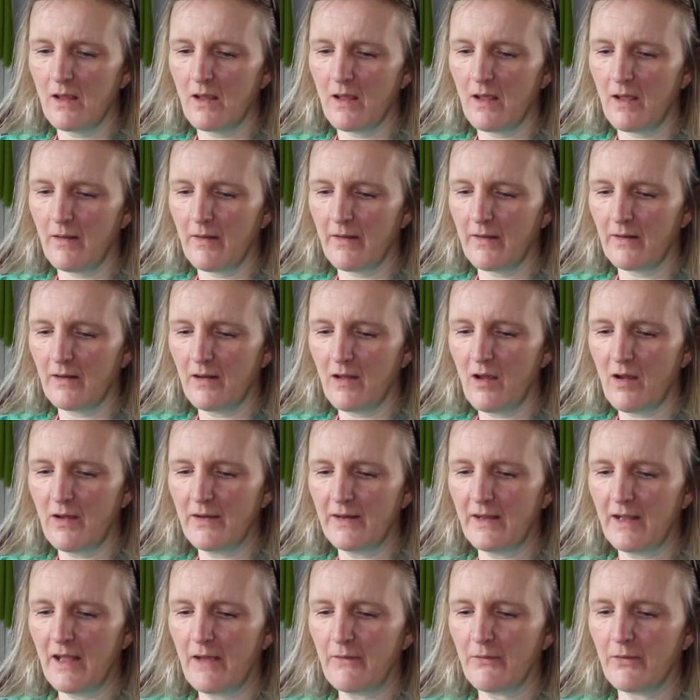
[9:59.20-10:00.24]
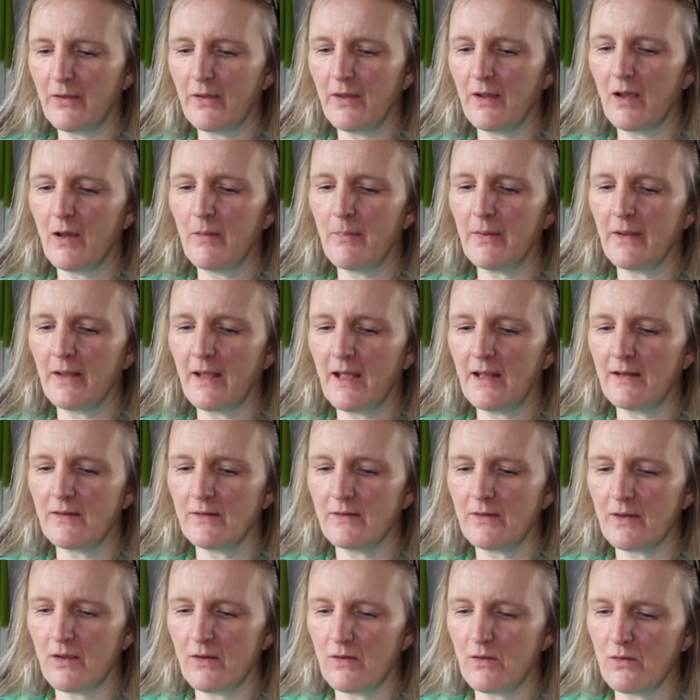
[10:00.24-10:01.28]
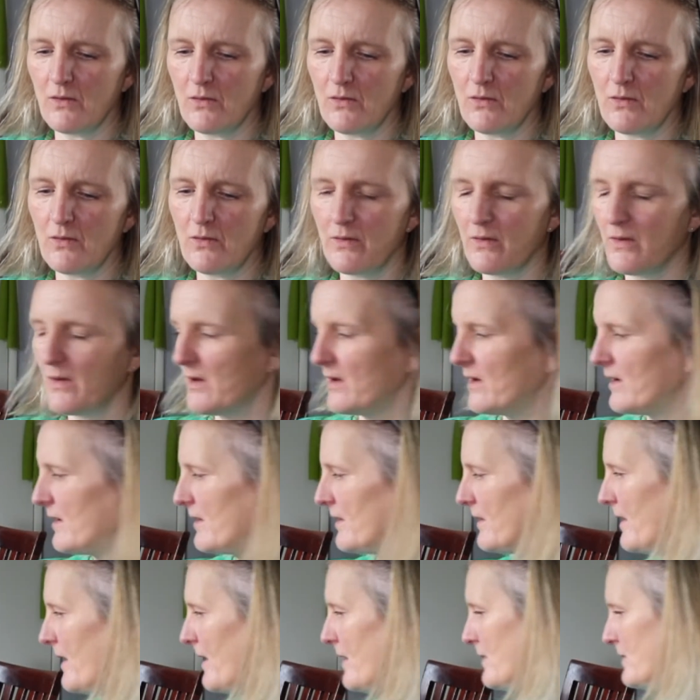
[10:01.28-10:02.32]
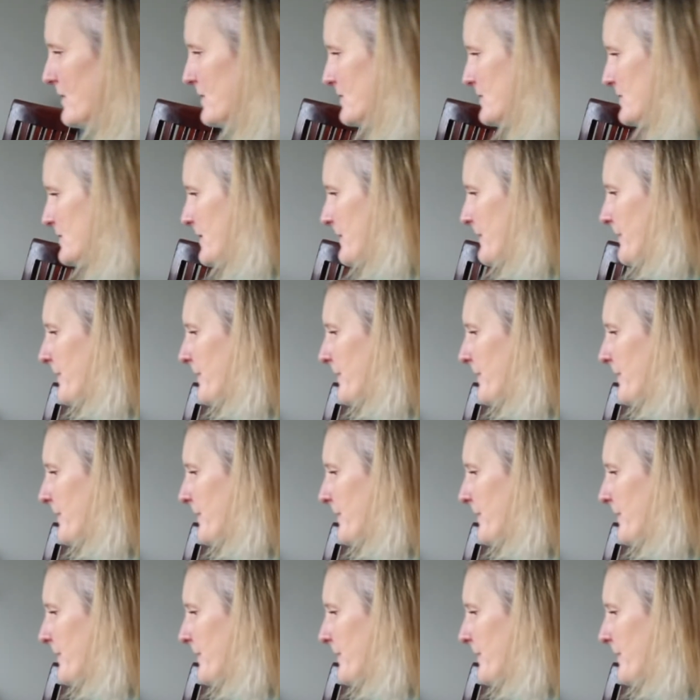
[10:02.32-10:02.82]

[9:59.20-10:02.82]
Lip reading: and lining everything up again, so your nose